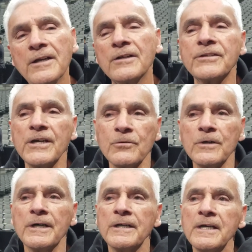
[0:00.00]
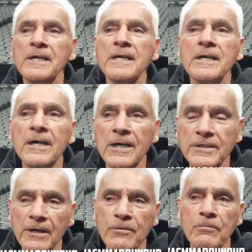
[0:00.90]
And, and I'll tell you what, uh,
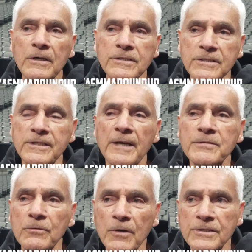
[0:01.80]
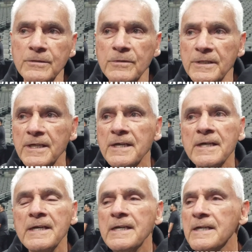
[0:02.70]
yeah, we watch his tapes and watch him, and
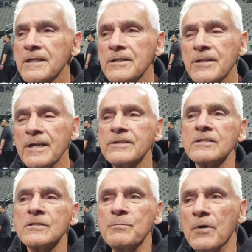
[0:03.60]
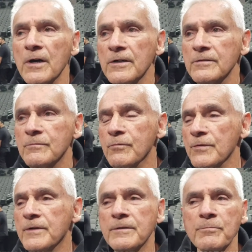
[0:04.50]
Nathan sparred with,
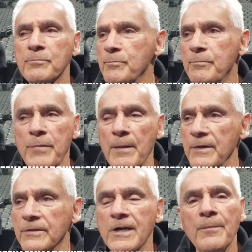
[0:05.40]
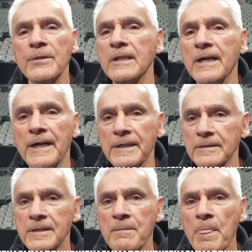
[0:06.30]
I mean, top of the line,
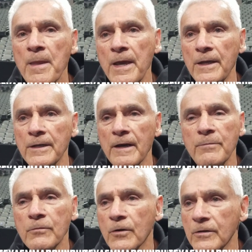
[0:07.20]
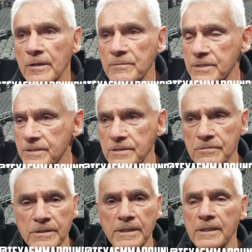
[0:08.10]
and I've been working with him since he
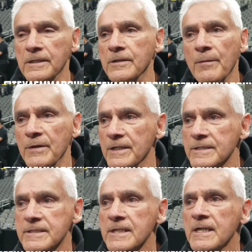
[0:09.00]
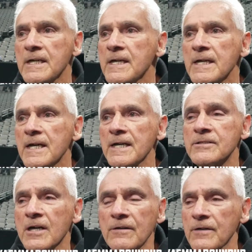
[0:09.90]
was a kid. I mean, it's, it's
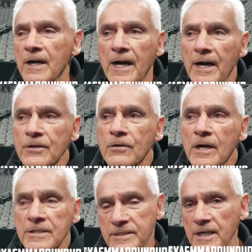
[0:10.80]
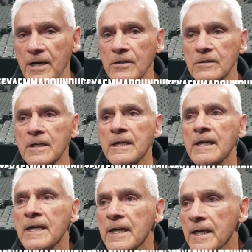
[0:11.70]
uh, I know his style,
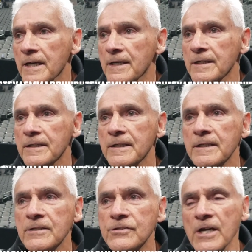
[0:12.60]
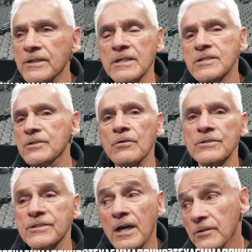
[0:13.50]
and Jake doesn't know the
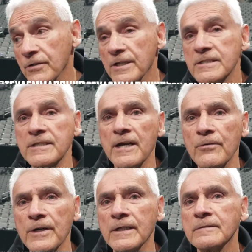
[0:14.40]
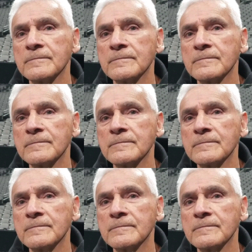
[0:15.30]
style until he gets in that ring.